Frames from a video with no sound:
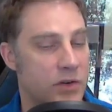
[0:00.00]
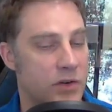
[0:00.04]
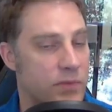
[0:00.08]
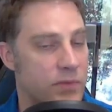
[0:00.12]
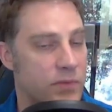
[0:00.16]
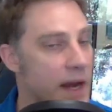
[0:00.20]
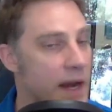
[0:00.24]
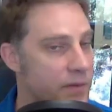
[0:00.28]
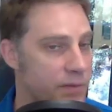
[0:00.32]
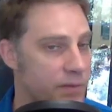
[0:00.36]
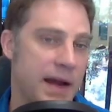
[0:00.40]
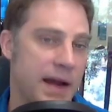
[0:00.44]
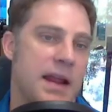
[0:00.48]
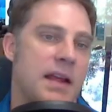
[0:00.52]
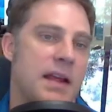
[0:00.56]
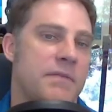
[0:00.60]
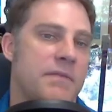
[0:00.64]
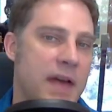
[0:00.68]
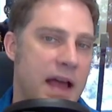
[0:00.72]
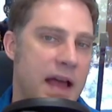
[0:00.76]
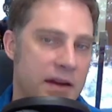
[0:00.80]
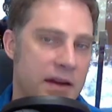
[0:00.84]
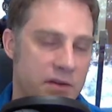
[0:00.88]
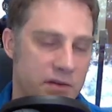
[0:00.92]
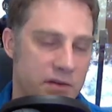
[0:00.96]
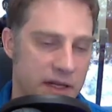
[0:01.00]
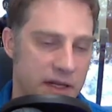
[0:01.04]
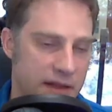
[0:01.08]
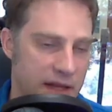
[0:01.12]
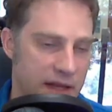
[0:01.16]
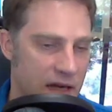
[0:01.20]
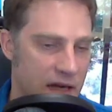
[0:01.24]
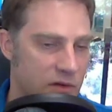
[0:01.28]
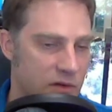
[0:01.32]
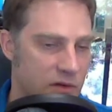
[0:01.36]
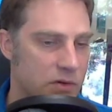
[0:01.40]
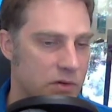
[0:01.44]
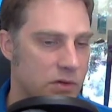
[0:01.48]
direct ranking factor,
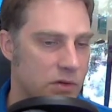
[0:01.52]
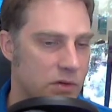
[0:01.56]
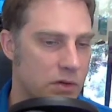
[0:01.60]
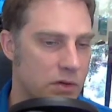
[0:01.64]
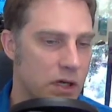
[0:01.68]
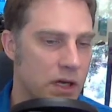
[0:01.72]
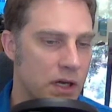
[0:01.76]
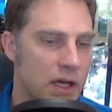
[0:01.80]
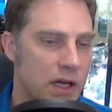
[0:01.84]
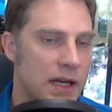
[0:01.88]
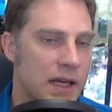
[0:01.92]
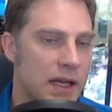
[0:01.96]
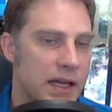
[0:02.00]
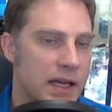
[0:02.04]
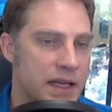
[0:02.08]
in that Google